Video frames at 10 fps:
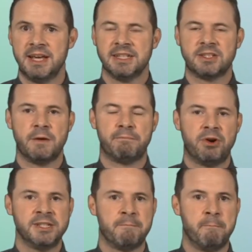so the
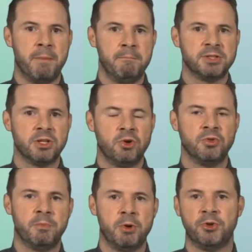price bumps
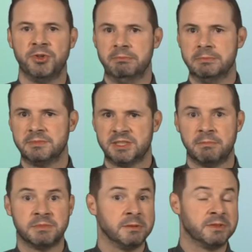along the bottom,
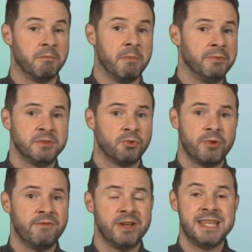sometimes for months or
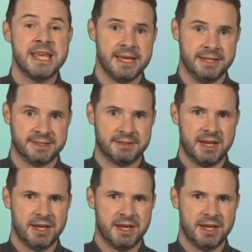even years.